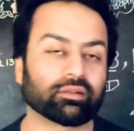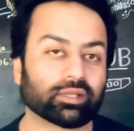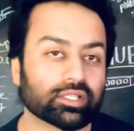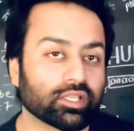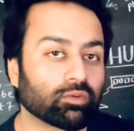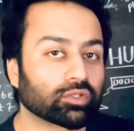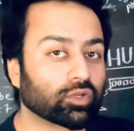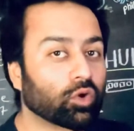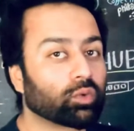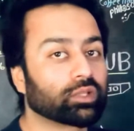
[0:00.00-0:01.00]
because I want to
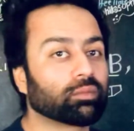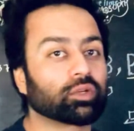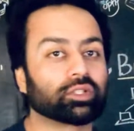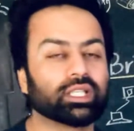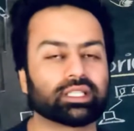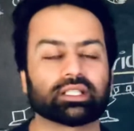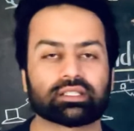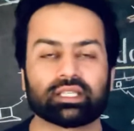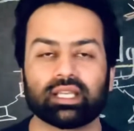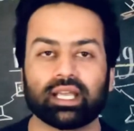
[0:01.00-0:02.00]
go with more details,